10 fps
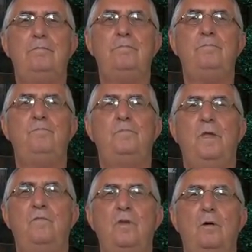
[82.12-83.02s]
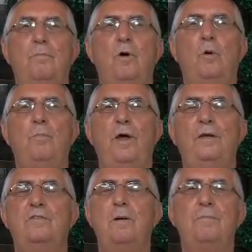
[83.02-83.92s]
if they're
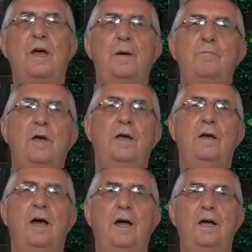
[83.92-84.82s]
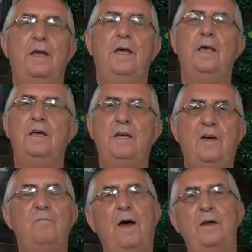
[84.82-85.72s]
appropriate, sometimes I, I,
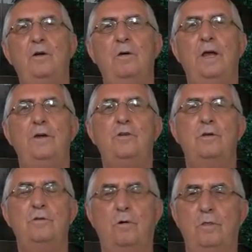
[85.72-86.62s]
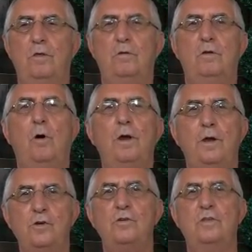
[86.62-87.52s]
give my donations or
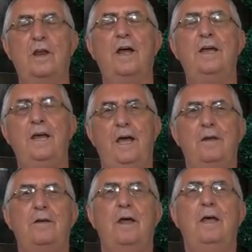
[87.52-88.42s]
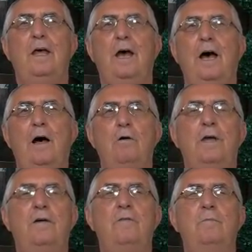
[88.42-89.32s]
donations that I get, I'll
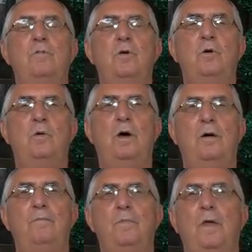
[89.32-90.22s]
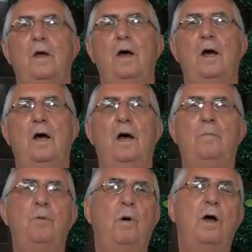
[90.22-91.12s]
give them to uh, a
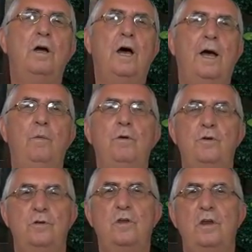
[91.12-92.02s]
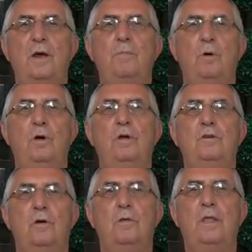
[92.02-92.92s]
barangay, which is a neighborhood,
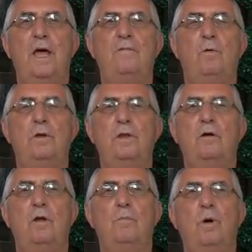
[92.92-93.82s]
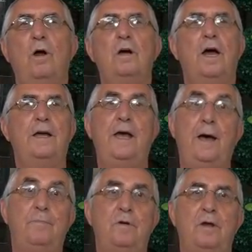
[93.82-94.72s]
so they have what they call a barangay
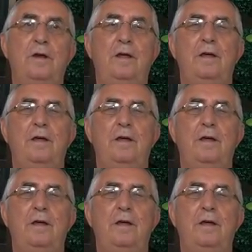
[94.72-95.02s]
captain